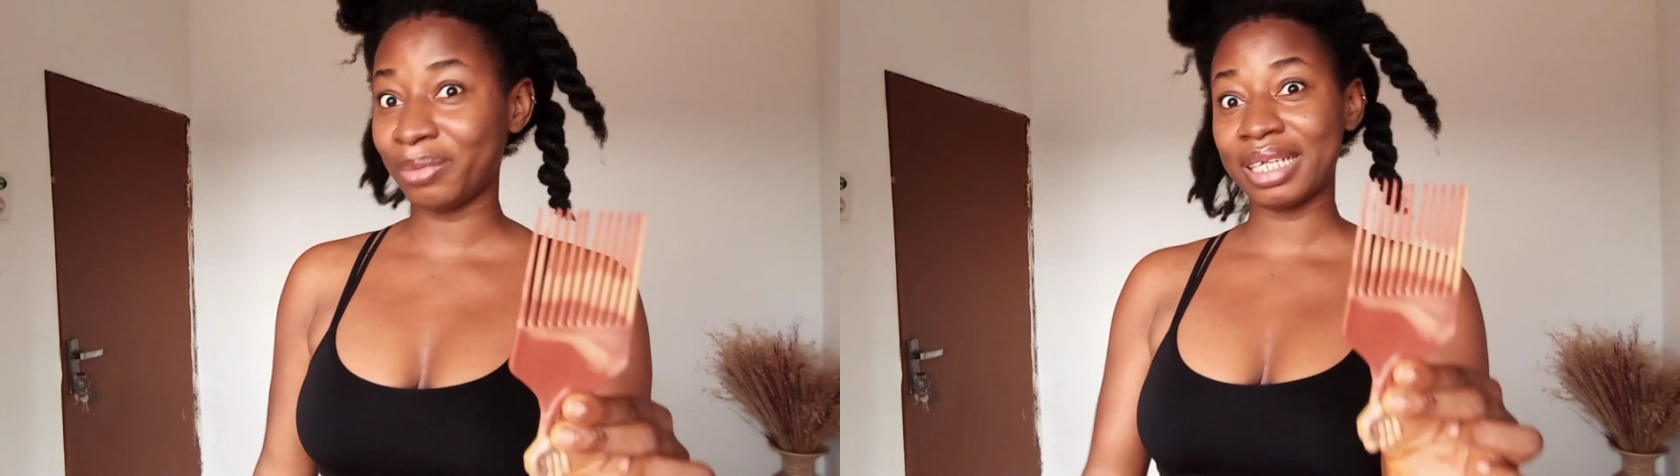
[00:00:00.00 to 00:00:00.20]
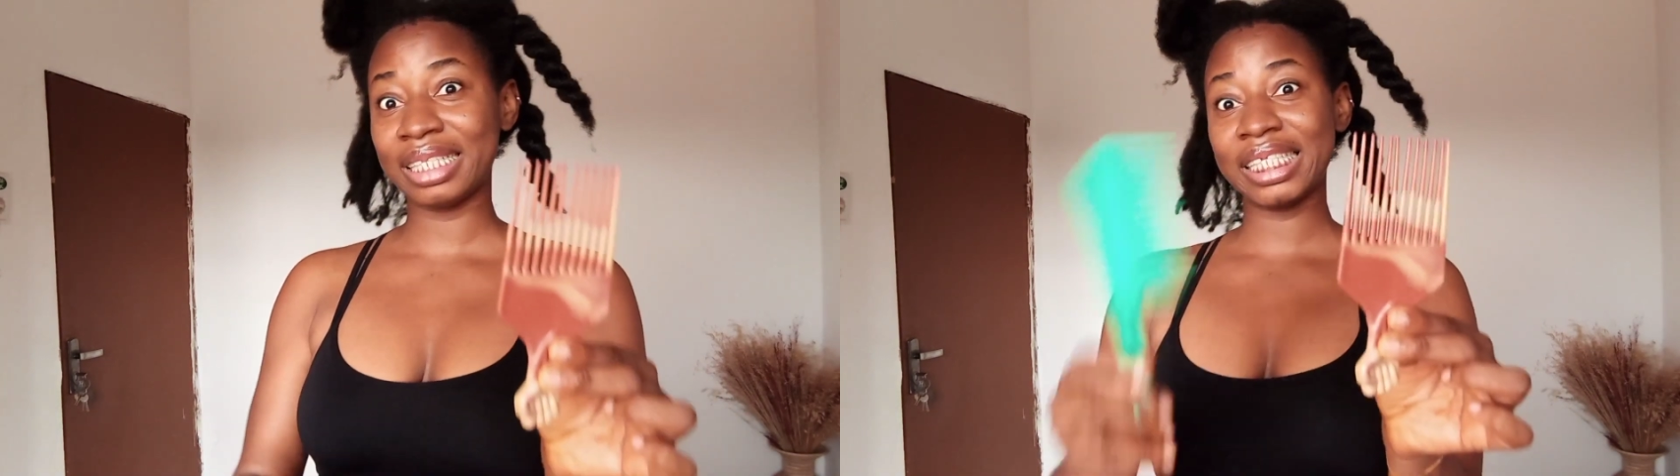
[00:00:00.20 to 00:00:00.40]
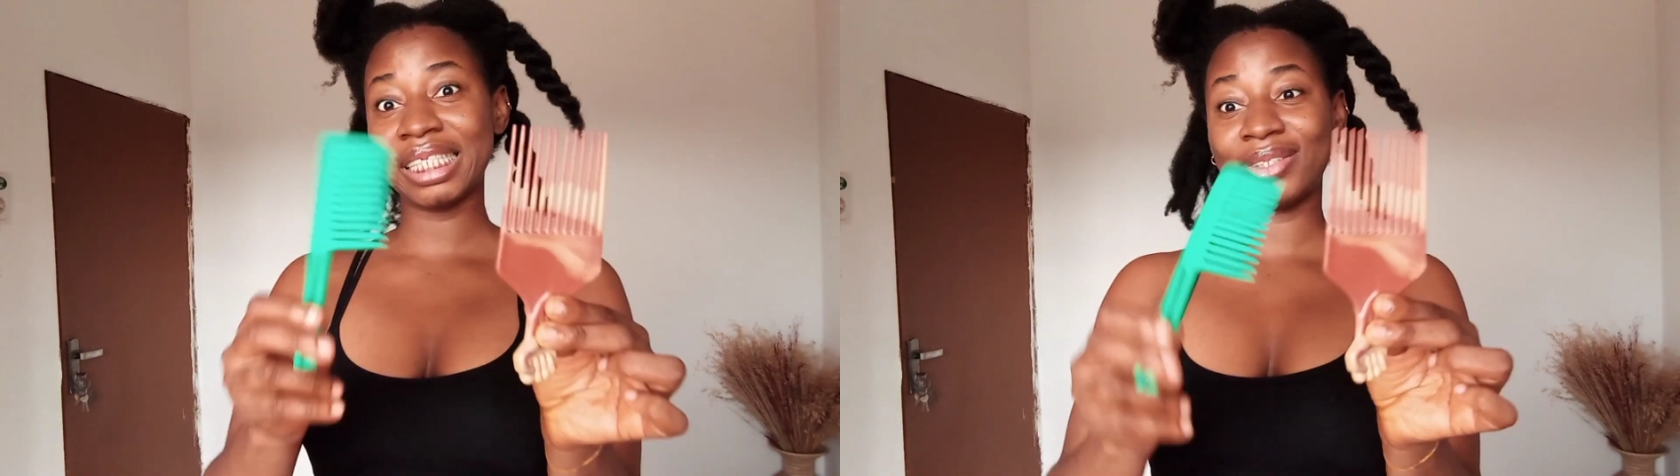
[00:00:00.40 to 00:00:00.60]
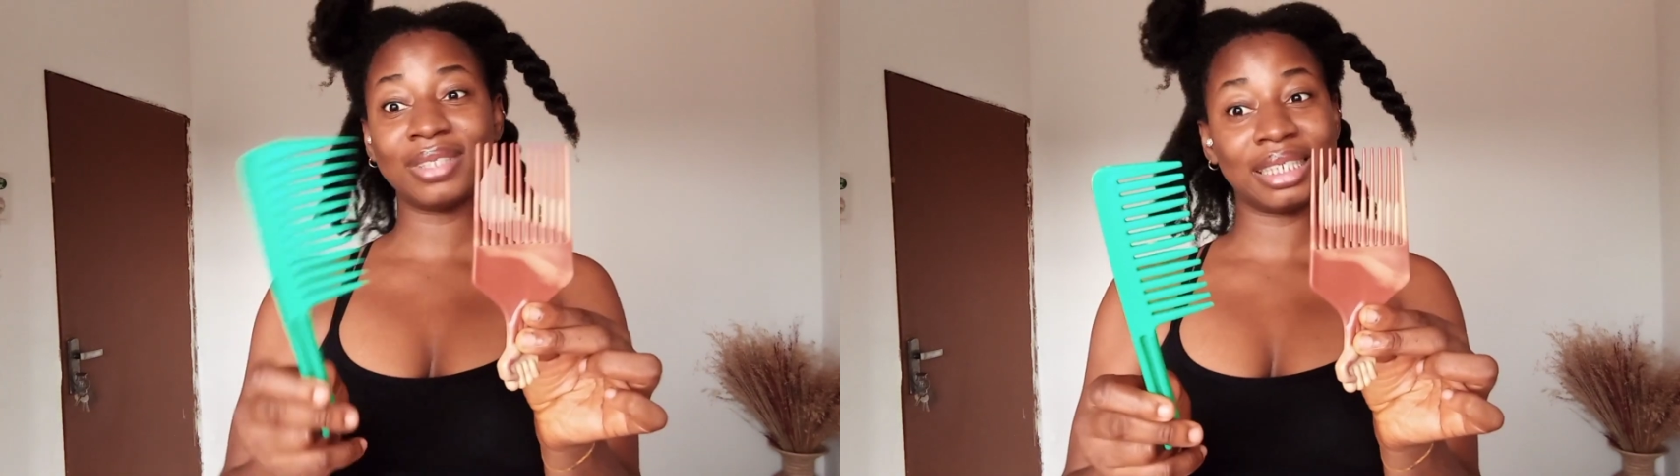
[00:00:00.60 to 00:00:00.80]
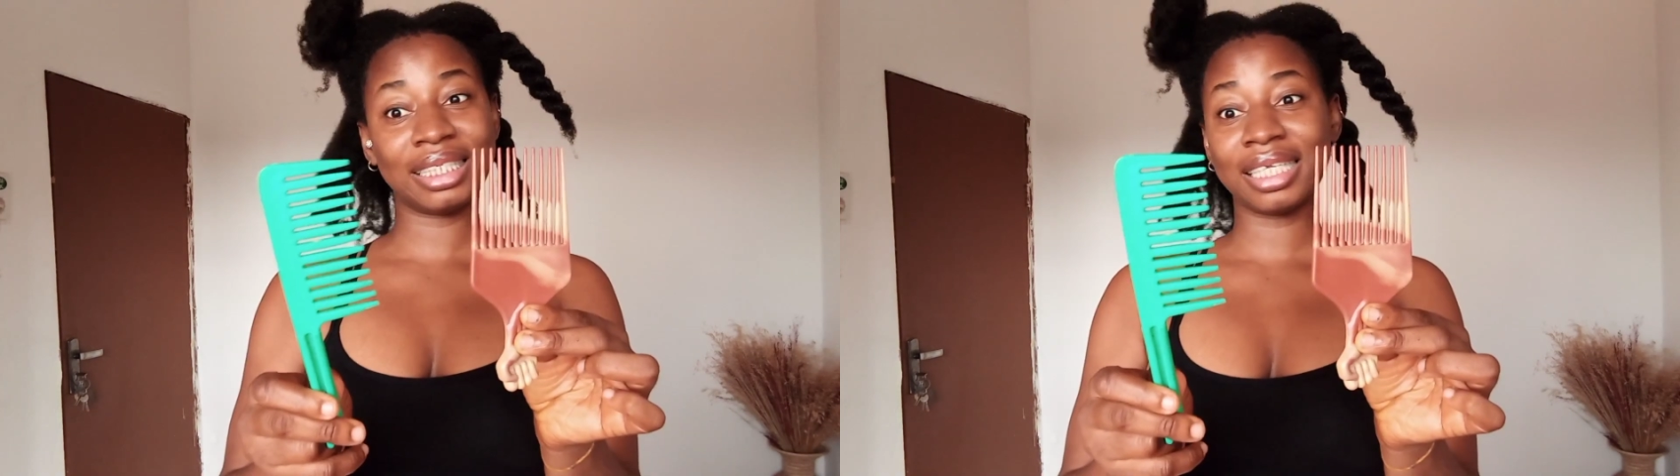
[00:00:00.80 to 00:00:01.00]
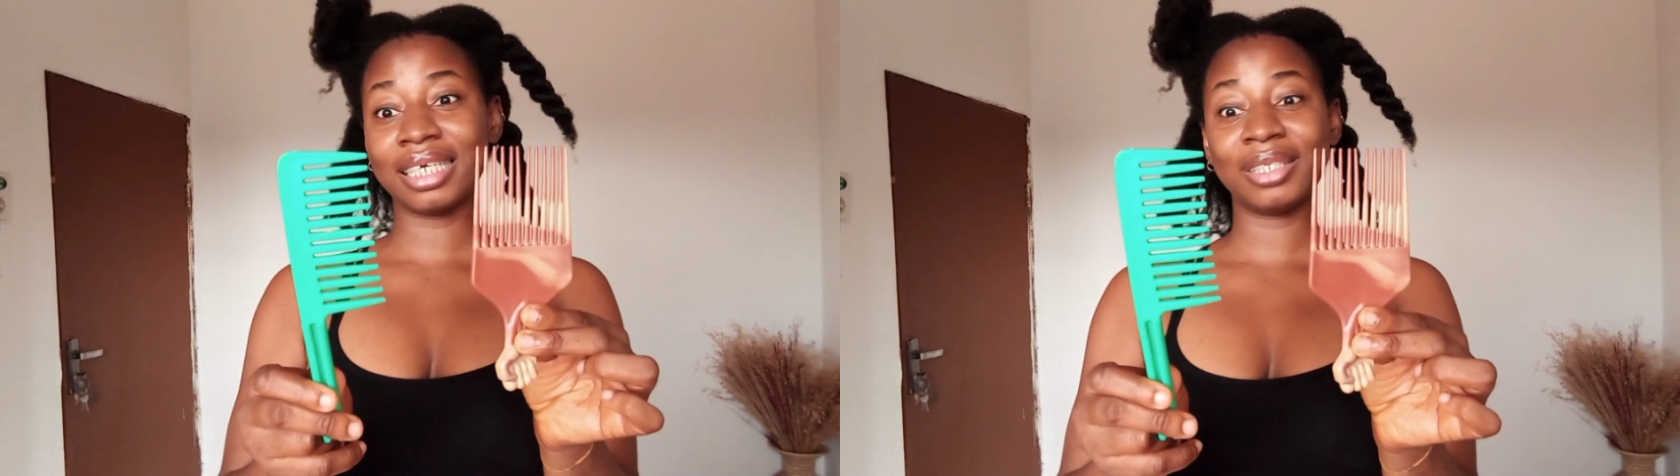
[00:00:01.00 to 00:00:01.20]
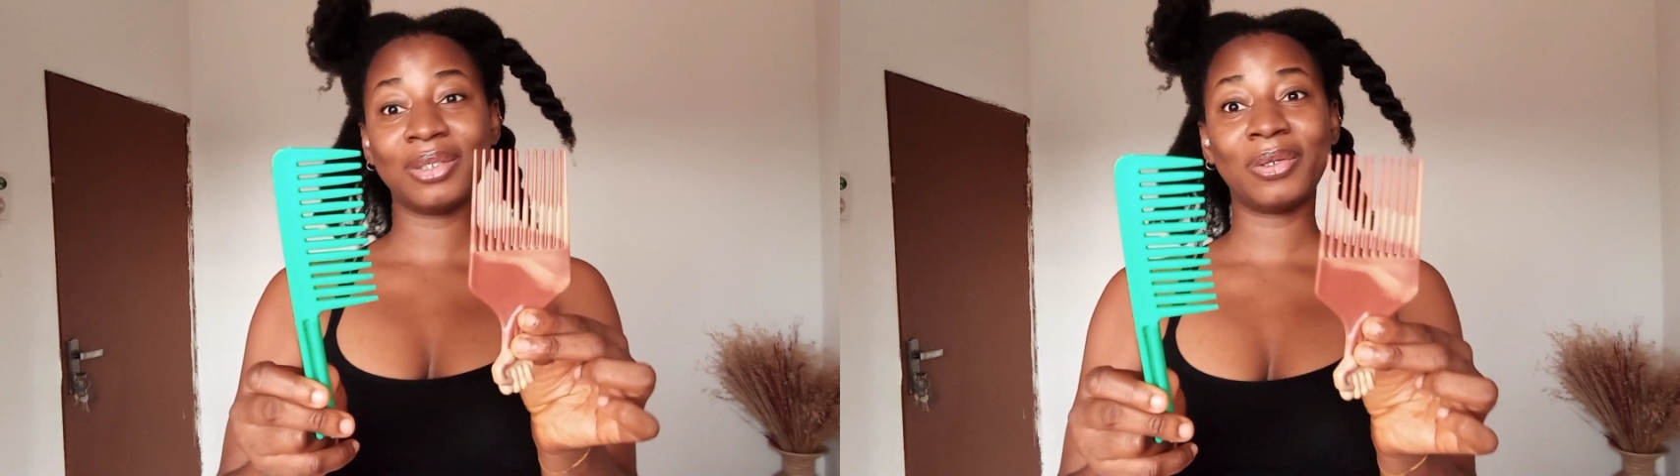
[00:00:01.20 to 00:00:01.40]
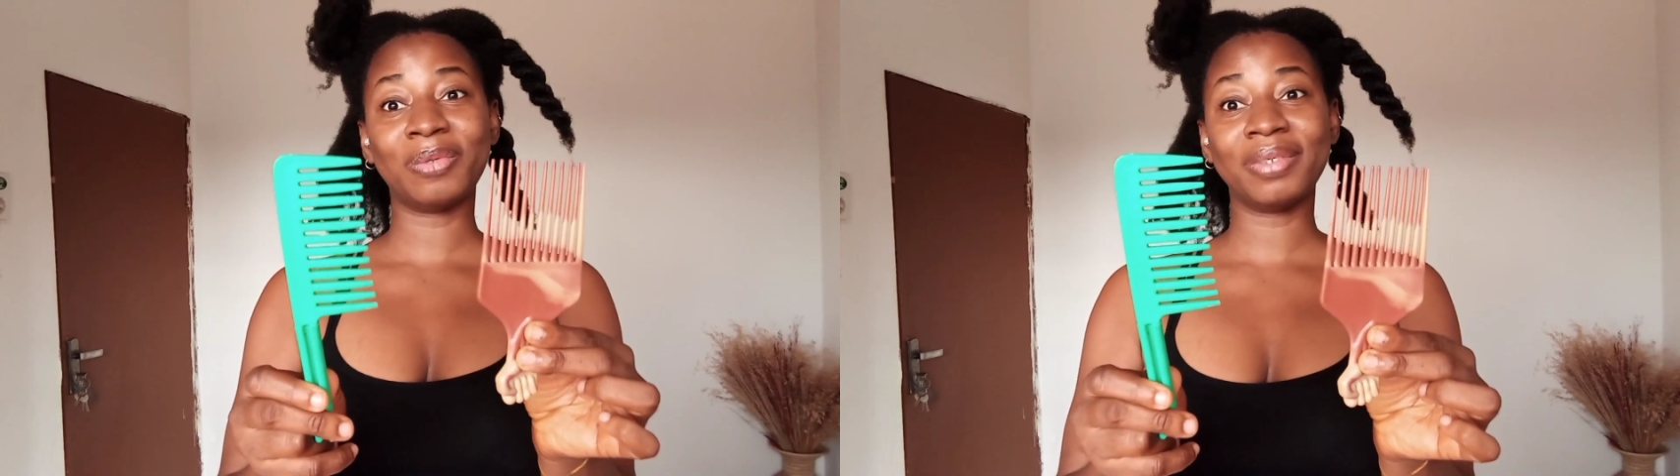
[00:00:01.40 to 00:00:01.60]
and this is not a detangling
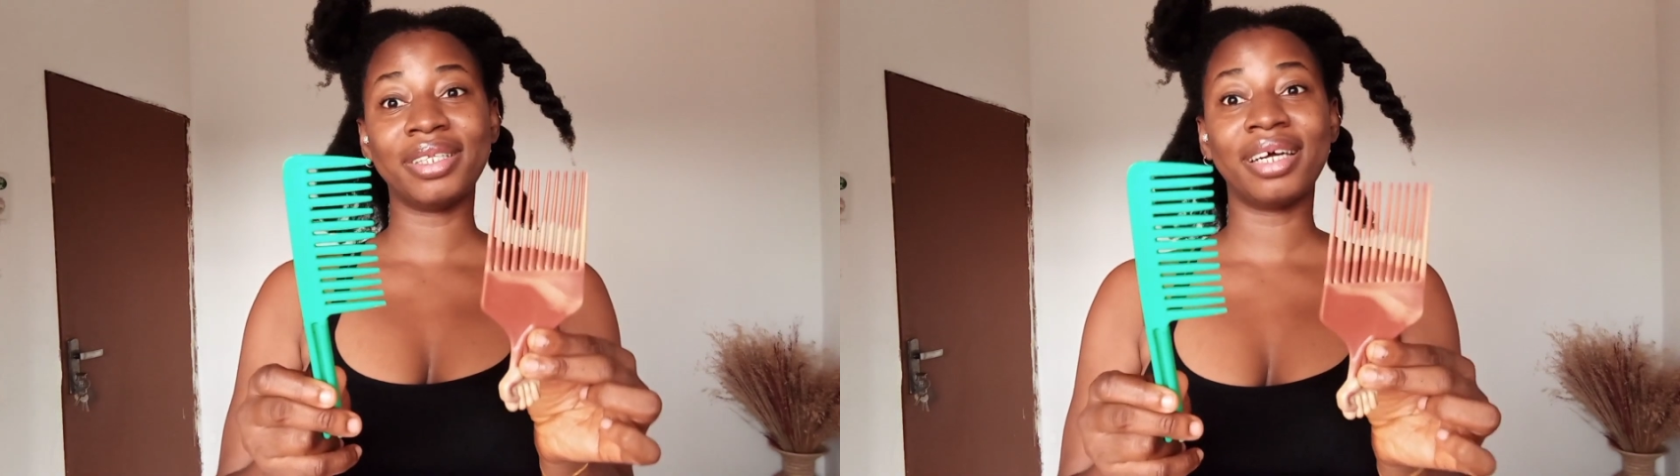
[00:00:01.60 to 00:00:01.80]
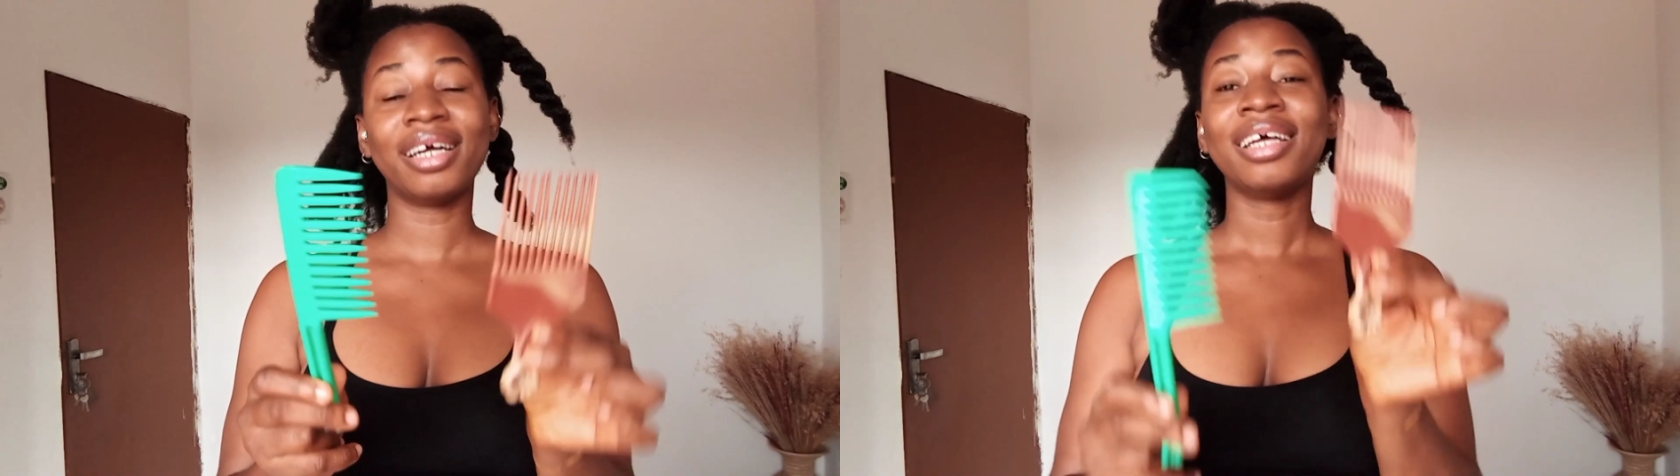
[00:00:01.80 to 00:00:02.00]
comb either.